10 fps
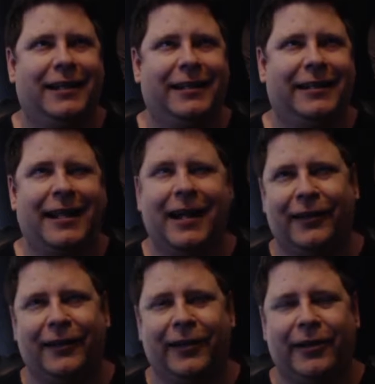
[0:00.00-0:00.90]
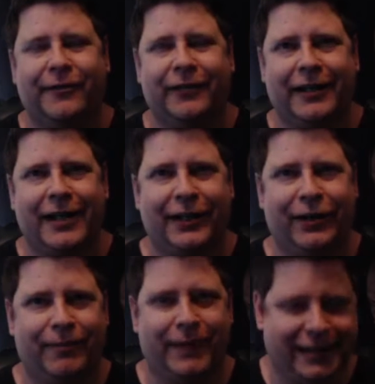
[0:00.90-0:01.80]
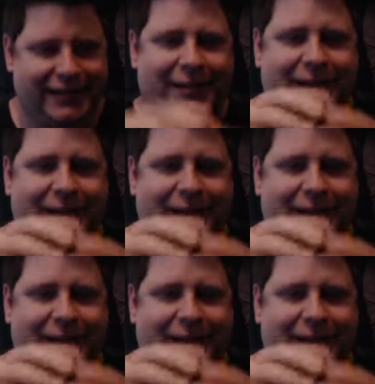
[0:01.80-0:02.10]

little over $1 a piece.